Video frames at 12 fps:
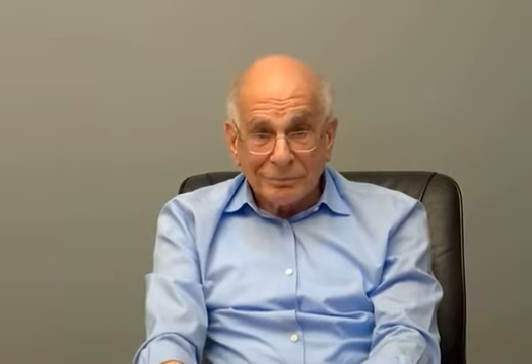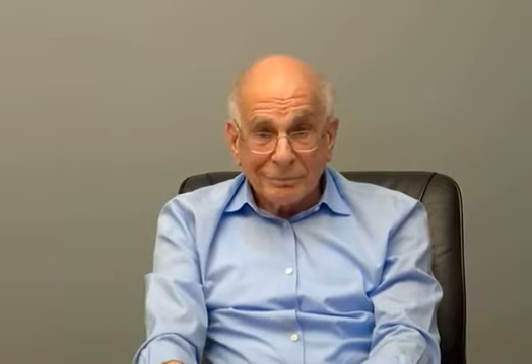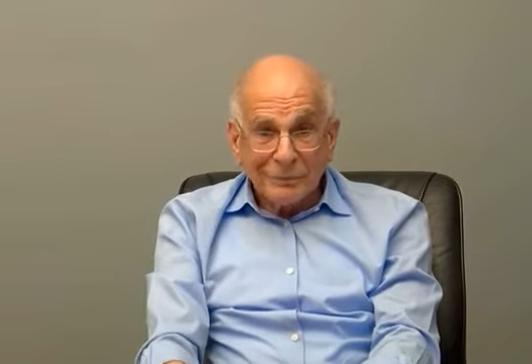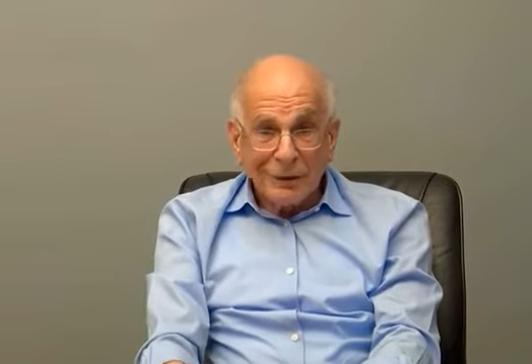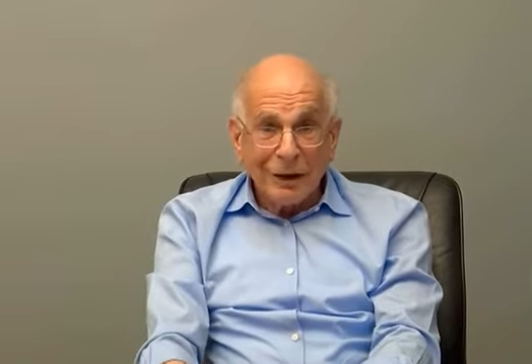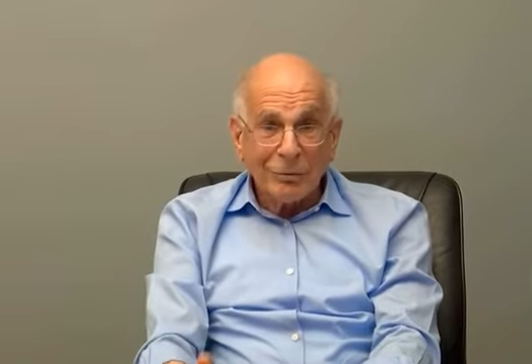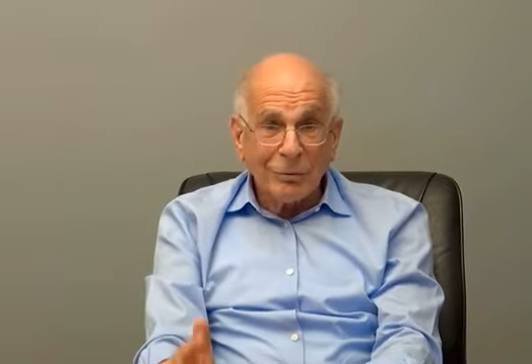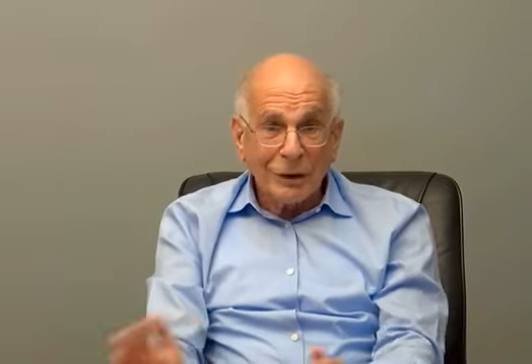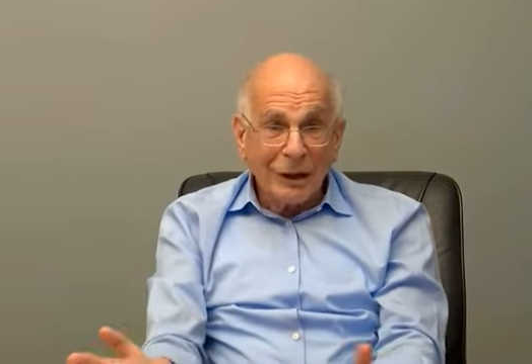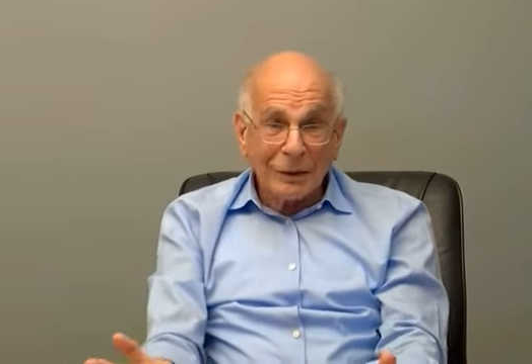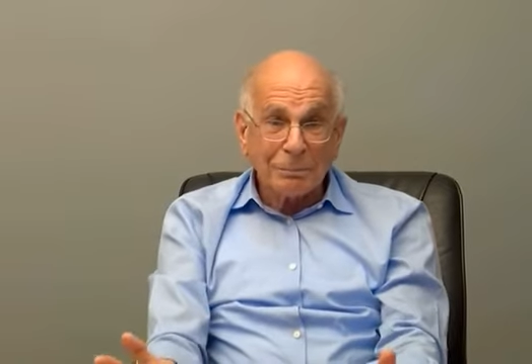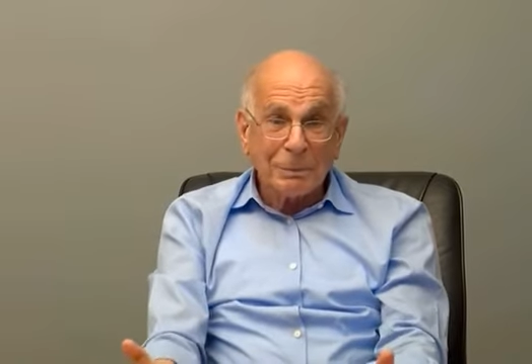I would
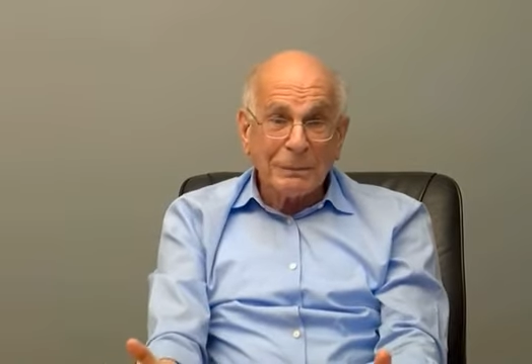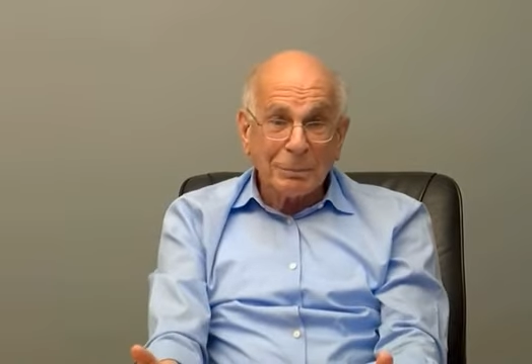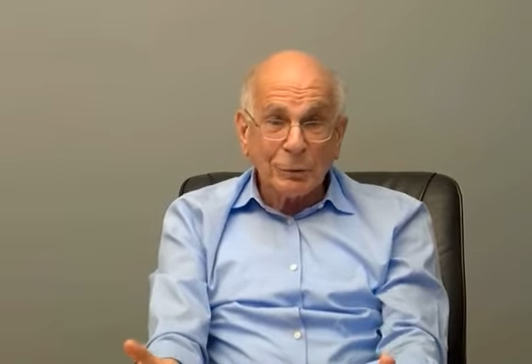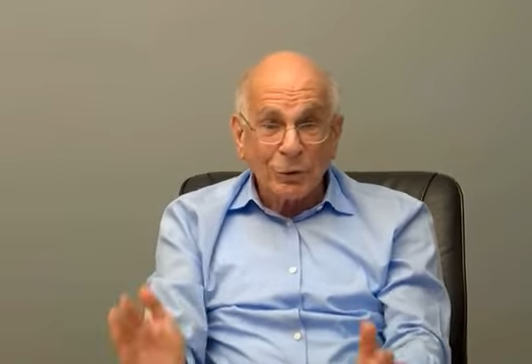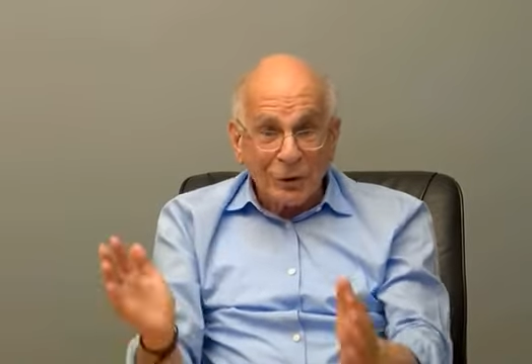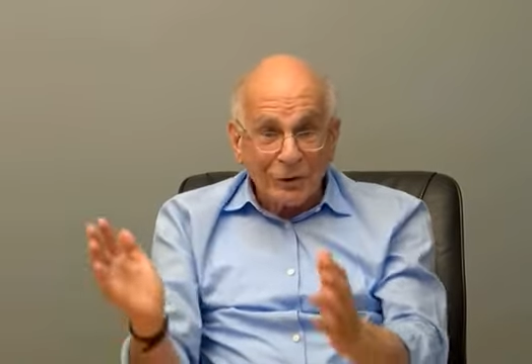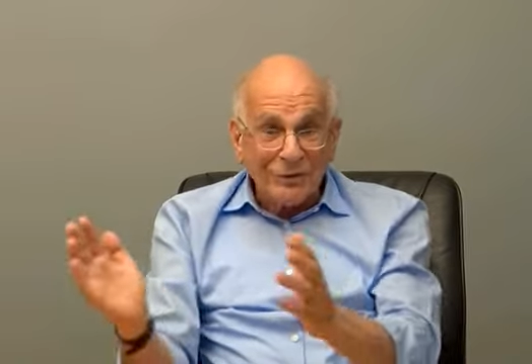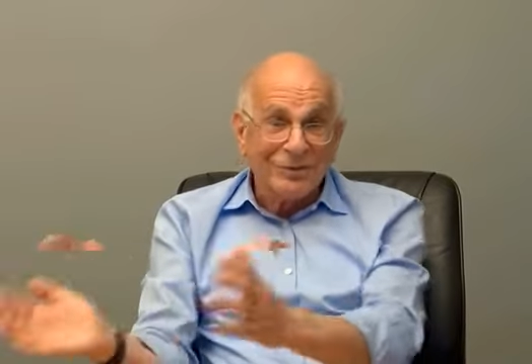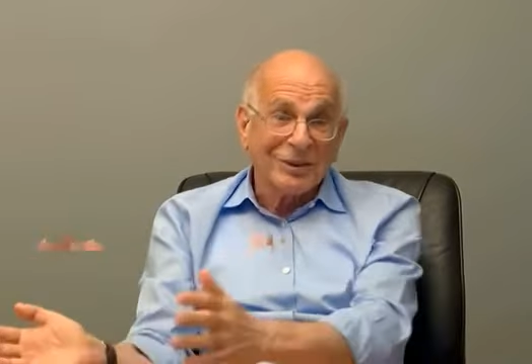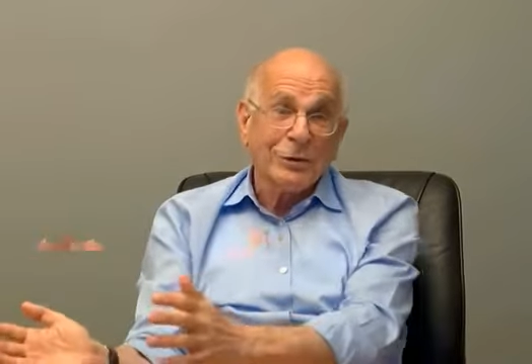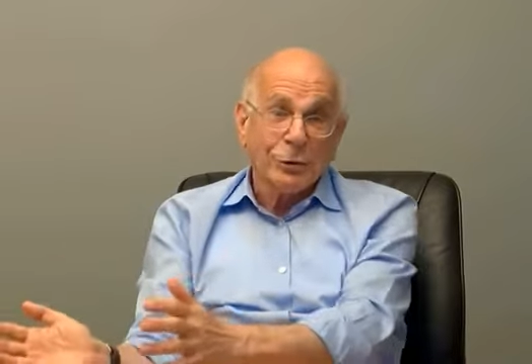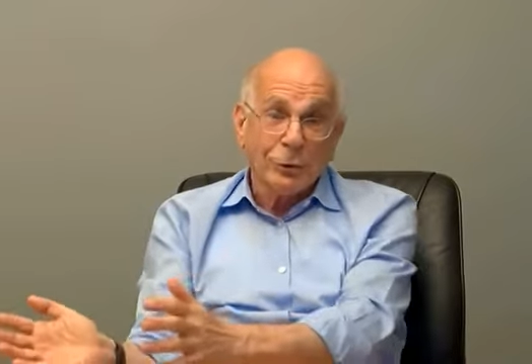like people to
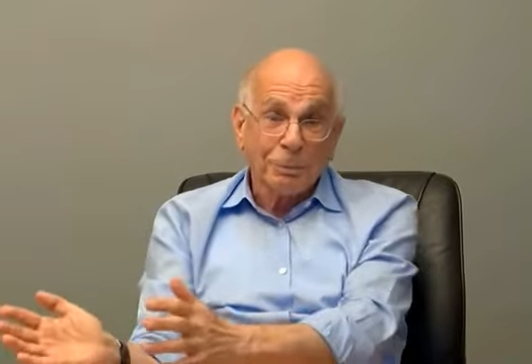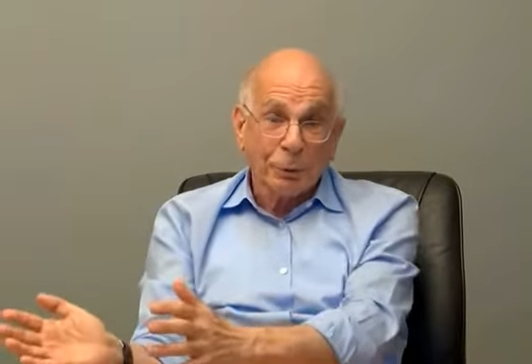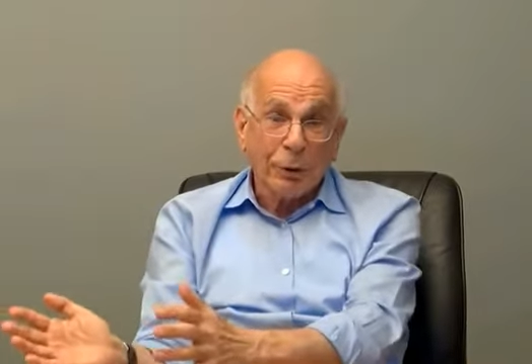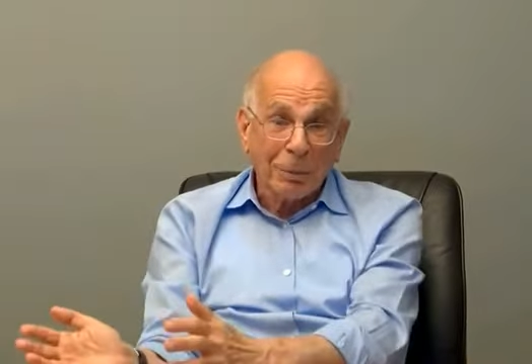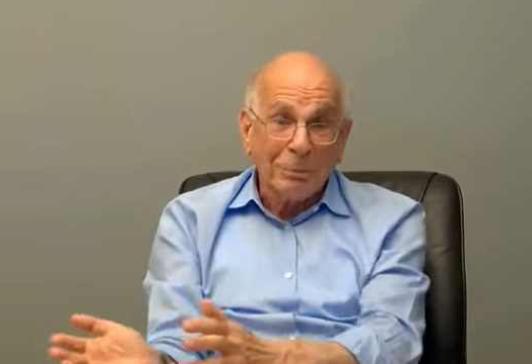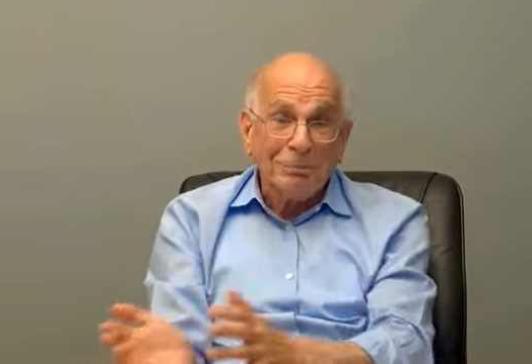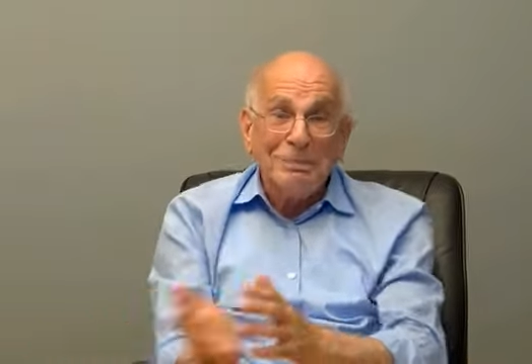consider a problem